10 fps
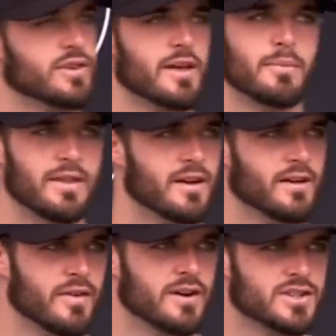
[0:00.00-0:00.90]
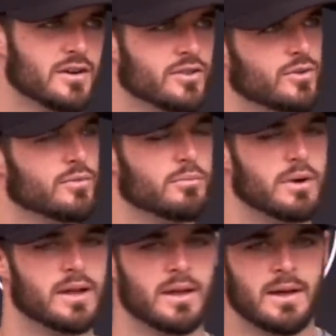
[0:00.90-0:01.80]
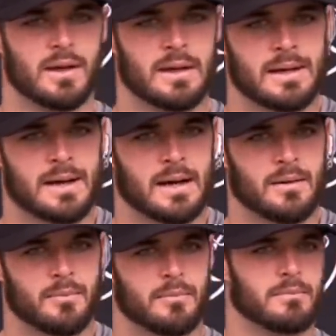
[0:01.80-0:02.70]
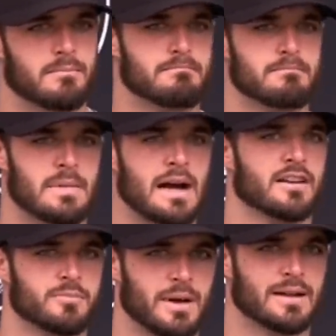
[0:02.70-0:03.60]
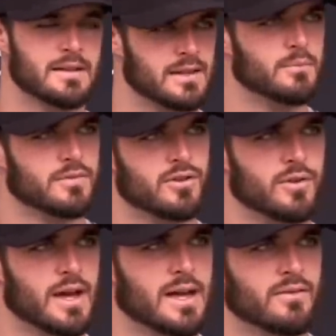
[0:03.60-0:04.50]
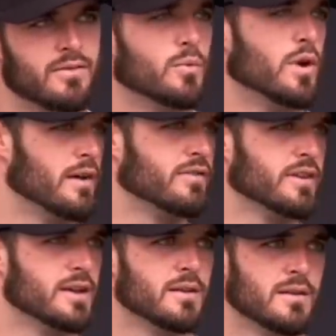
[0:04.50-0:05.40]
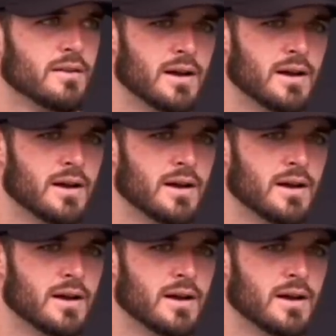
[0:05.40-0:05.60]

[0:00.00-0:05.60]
sure they made their fair share too, but um, I expected them to do that from what I've seen.